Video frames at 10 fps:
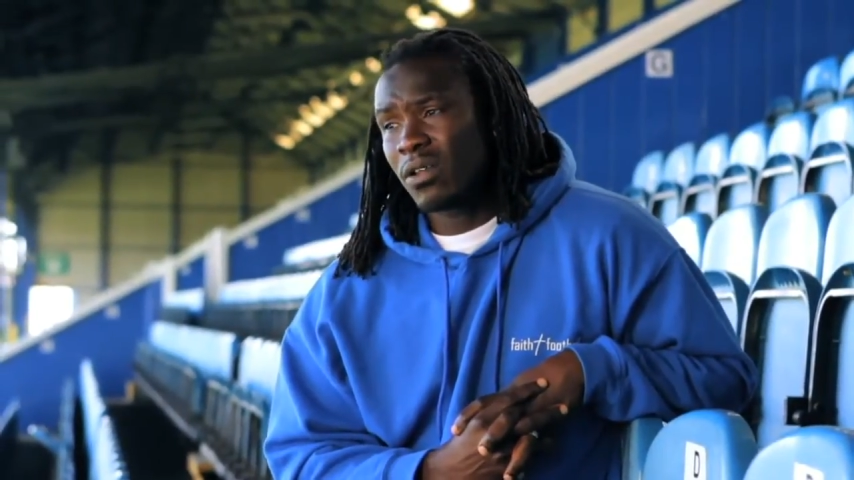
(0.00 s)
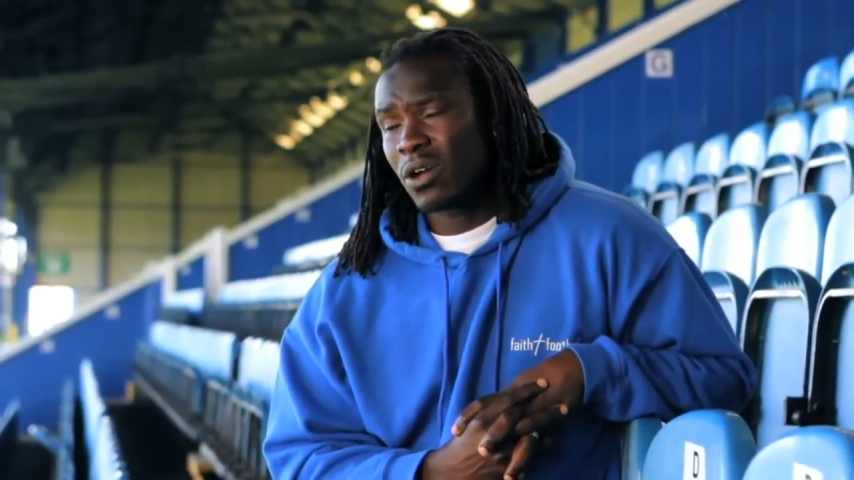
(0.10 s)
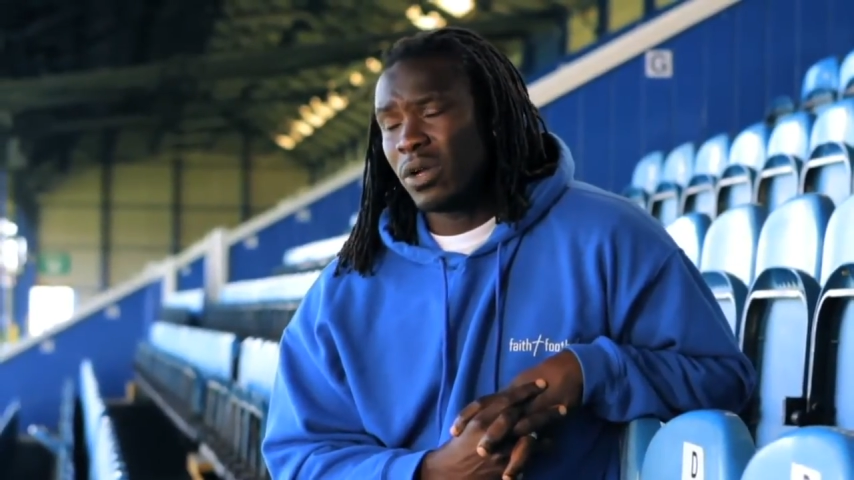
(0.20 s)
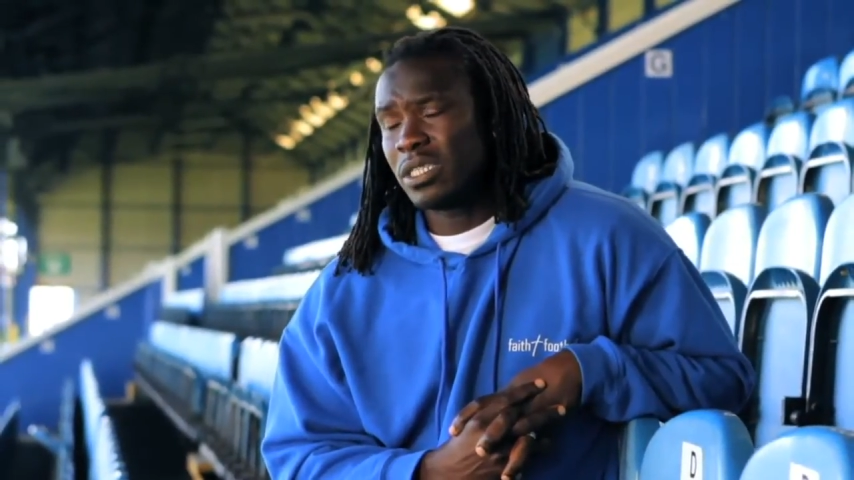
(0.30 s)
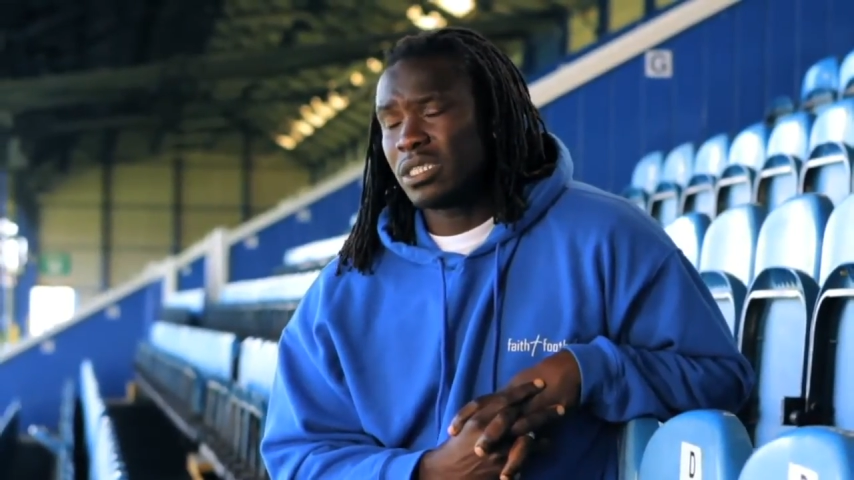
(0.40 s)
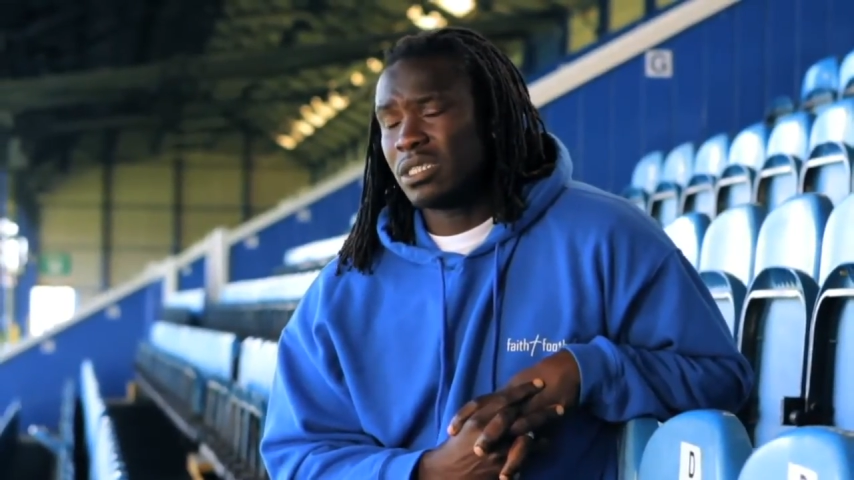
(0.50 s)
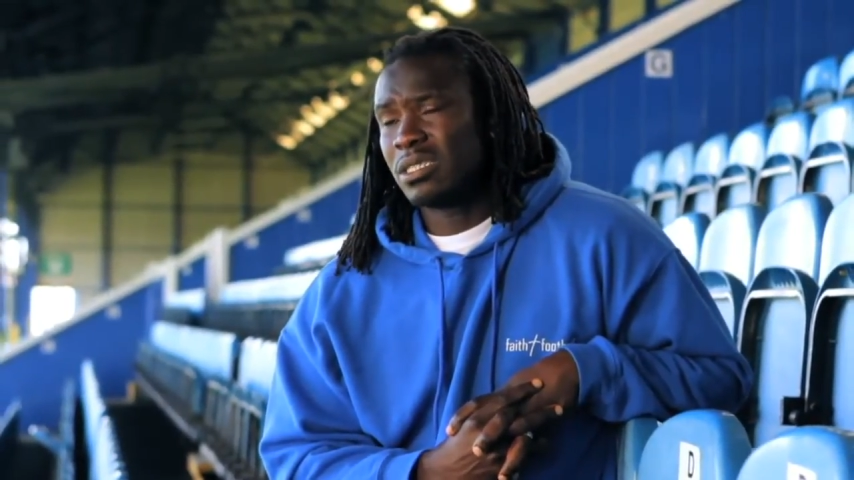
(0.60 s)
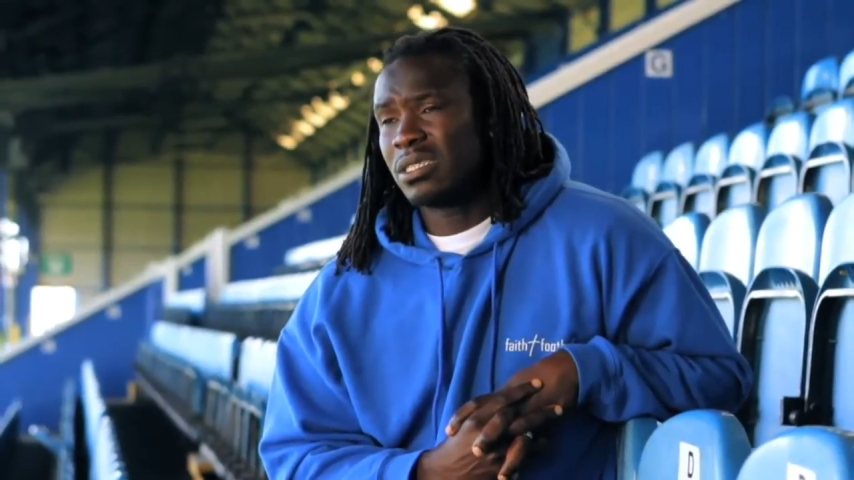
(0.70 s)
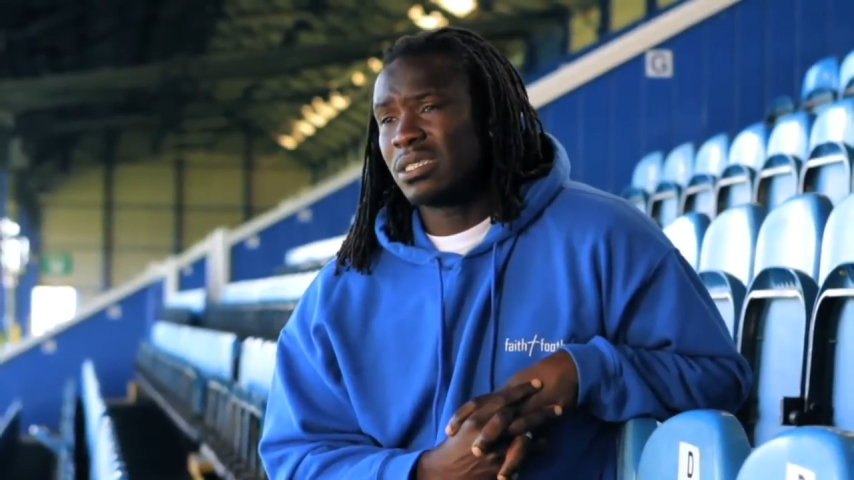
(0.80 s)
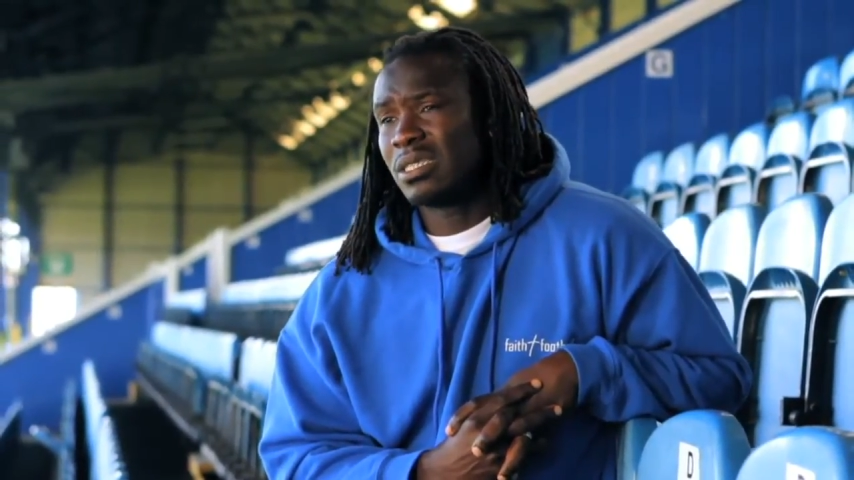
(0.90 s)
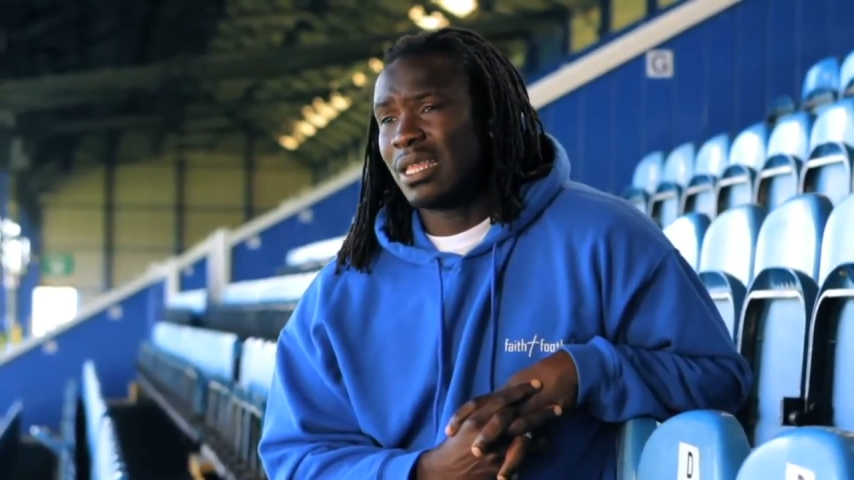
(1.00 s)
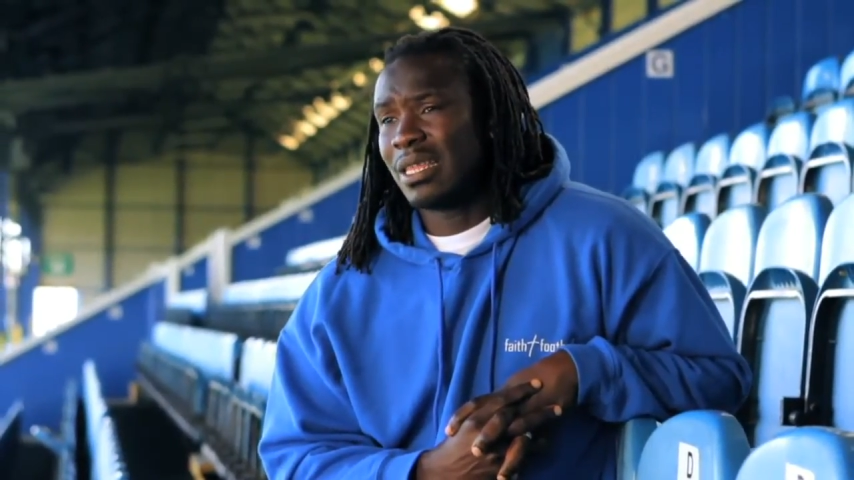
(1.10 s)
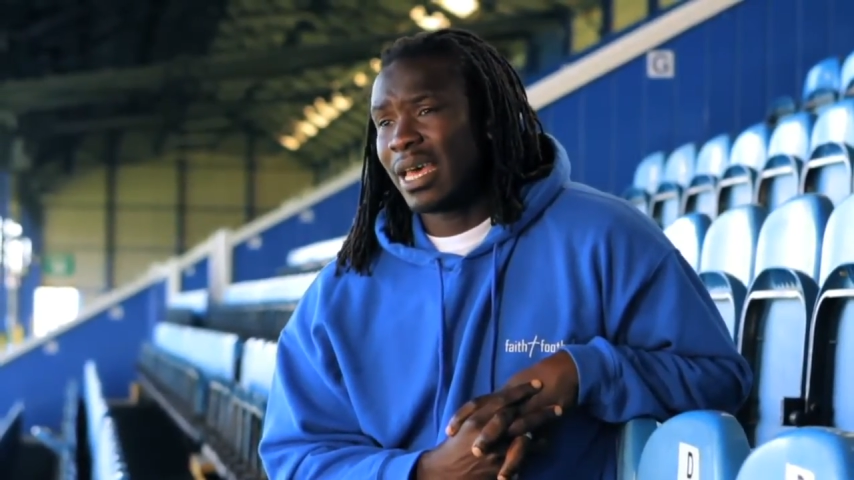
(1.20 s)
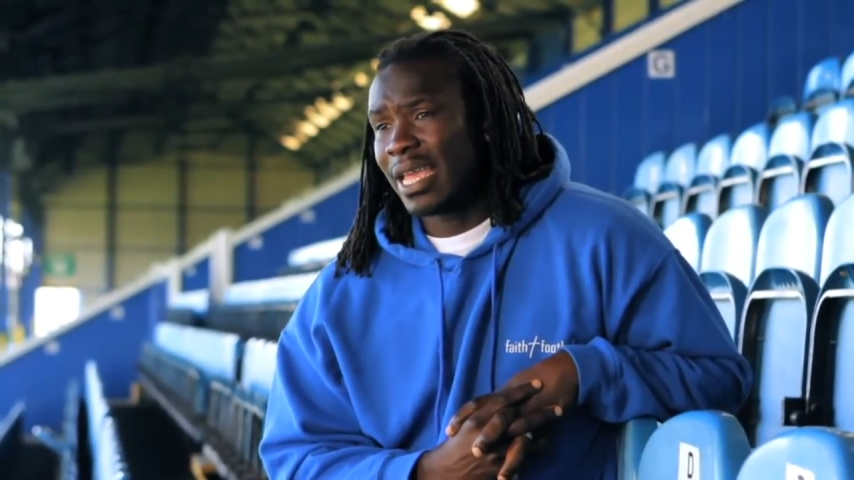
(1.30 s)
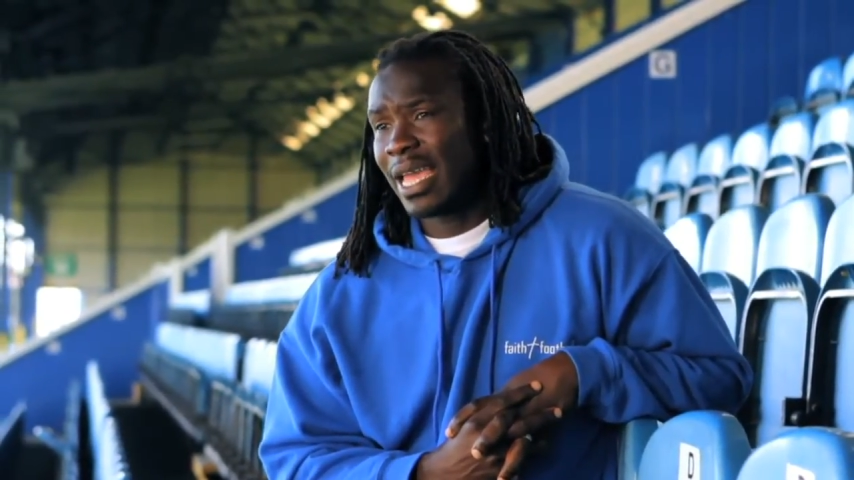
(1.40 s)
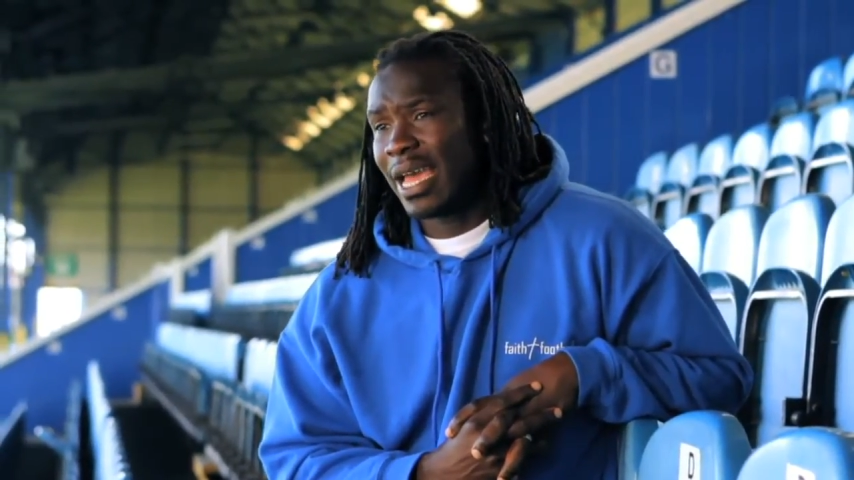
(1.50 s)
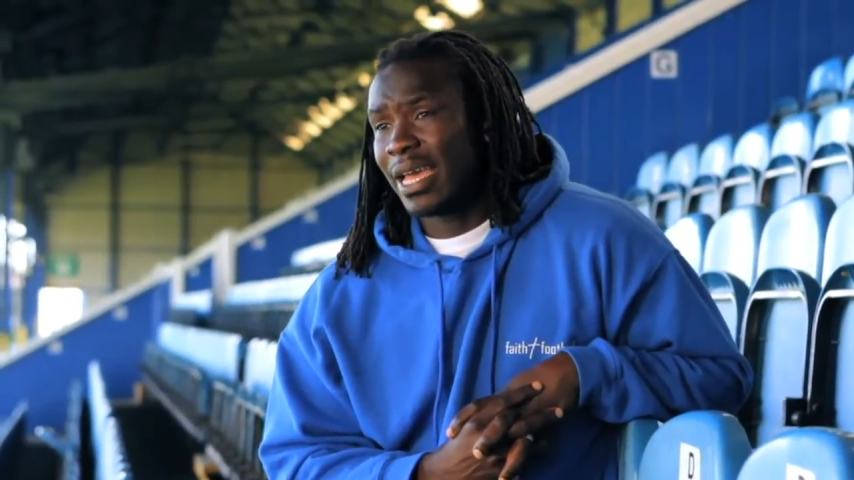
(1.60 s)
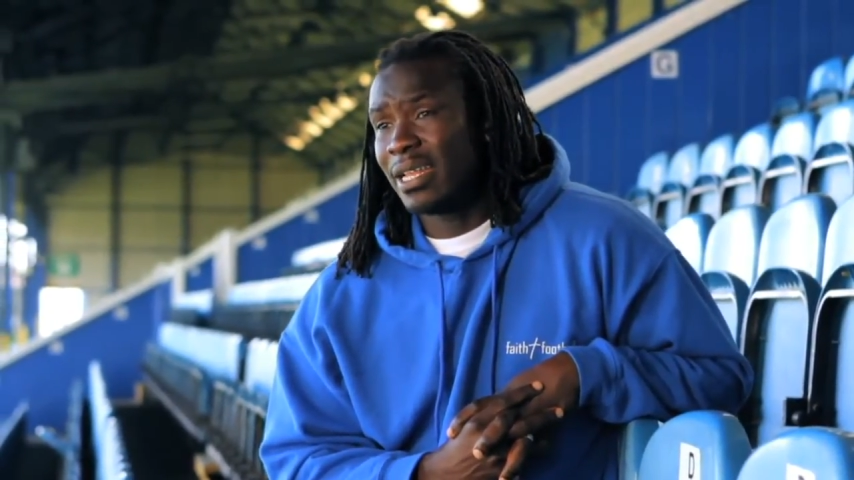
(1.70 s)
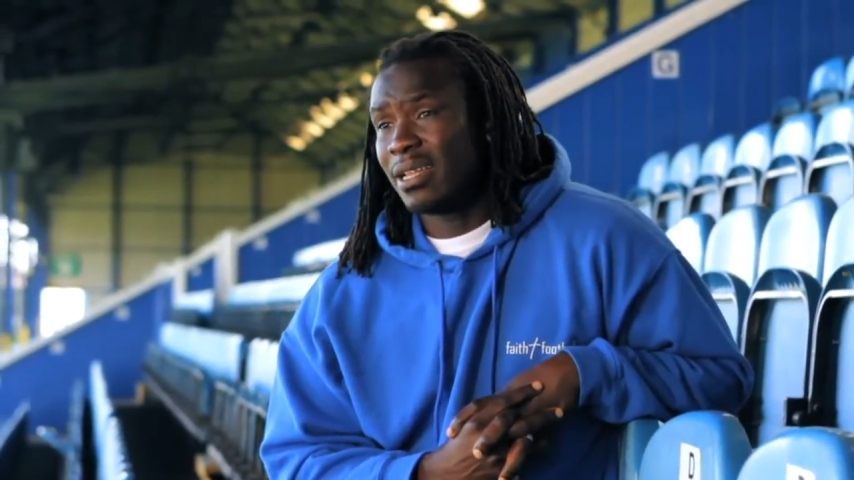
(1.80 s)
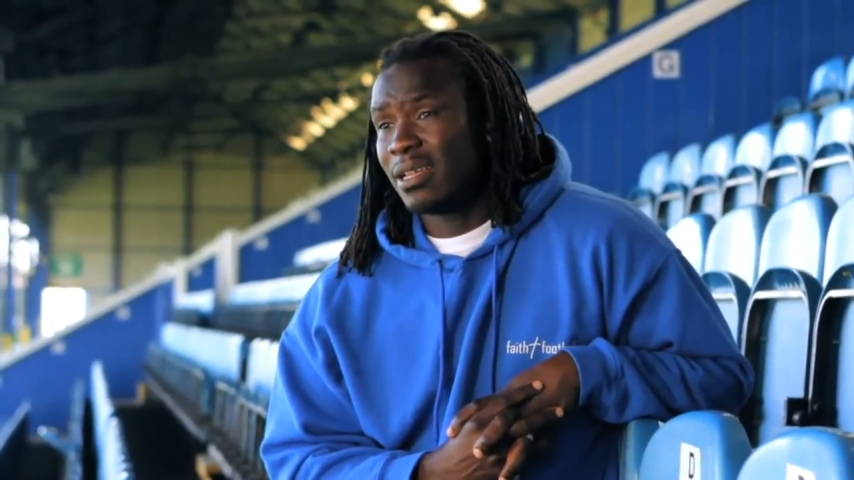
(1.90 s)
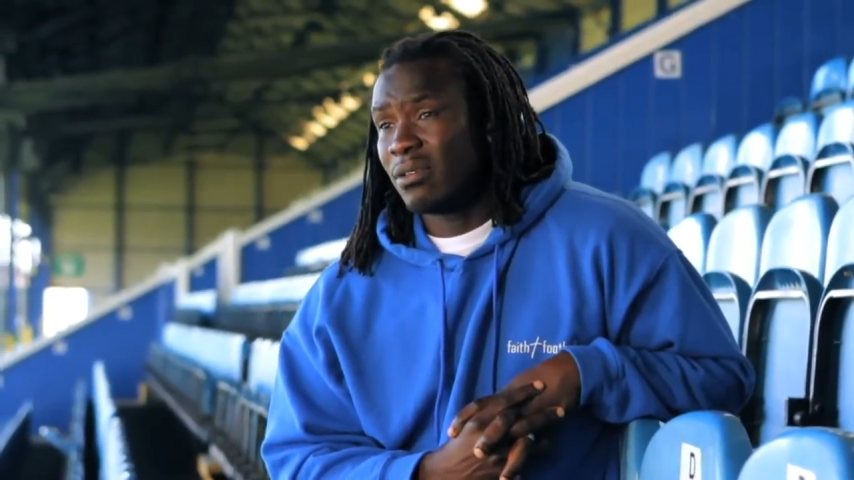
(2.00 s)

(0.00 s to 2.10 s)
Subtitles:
the questions that they had